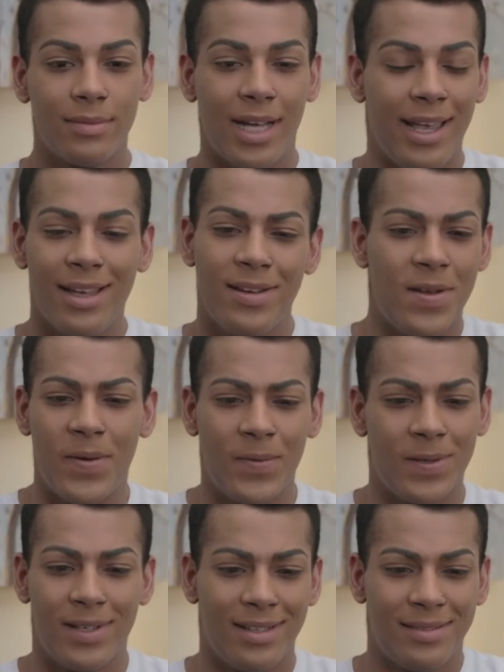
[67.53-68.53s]
I had
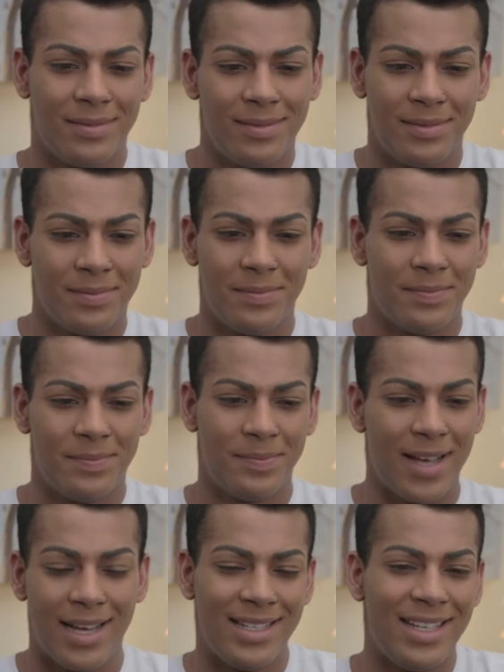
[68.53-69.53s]
no
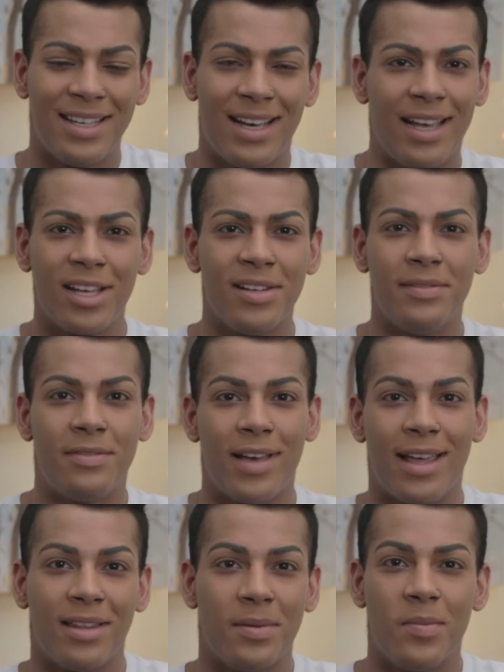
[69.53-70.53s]
idea. I couldn't
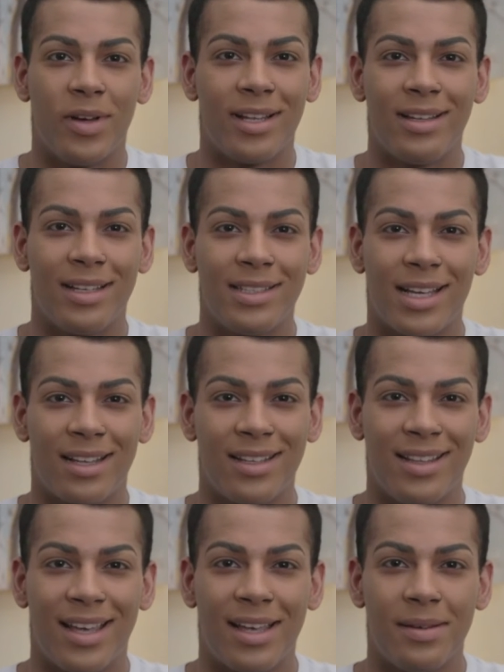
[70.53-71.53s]
fathom what
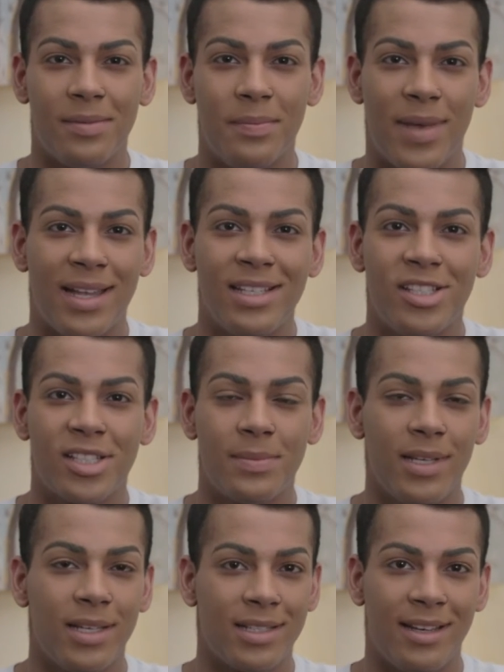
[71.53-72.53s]
exactly that meant just
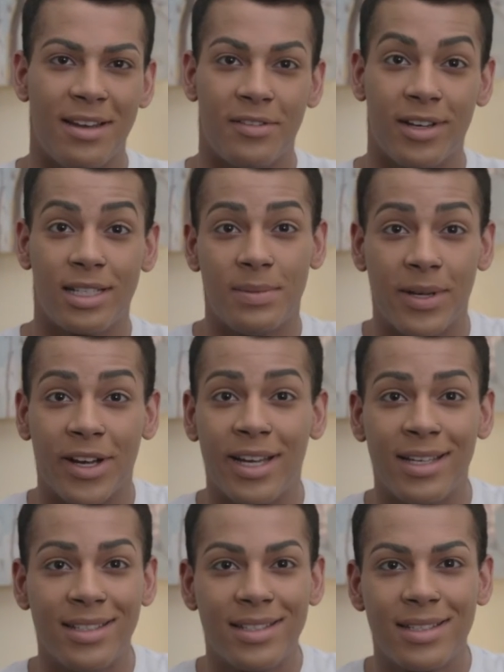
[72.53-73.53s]
because I never
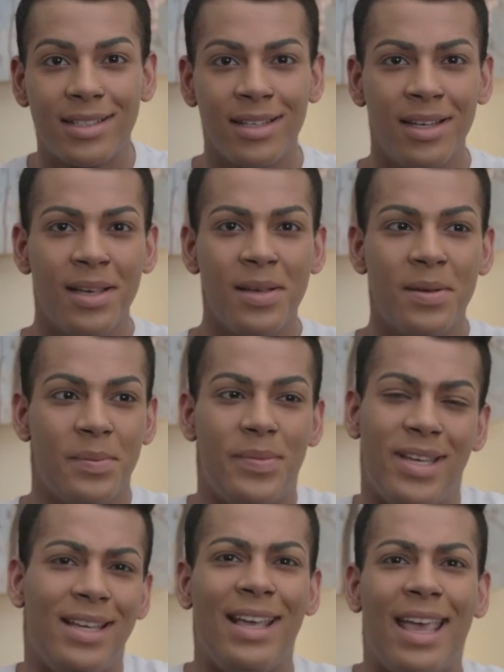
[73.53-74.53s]
experienced
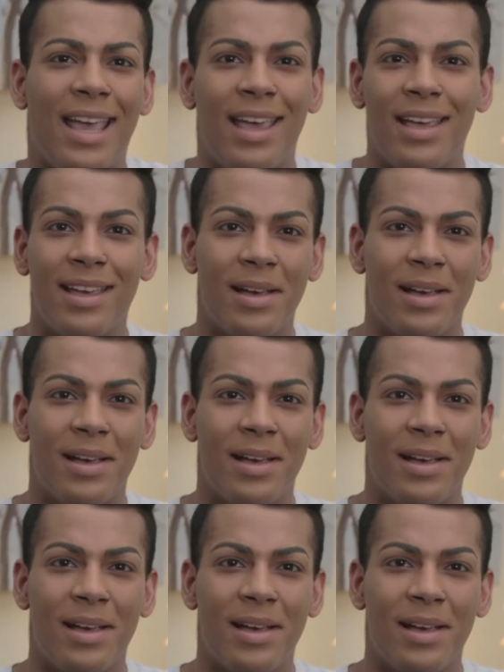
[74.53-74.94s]
being gay.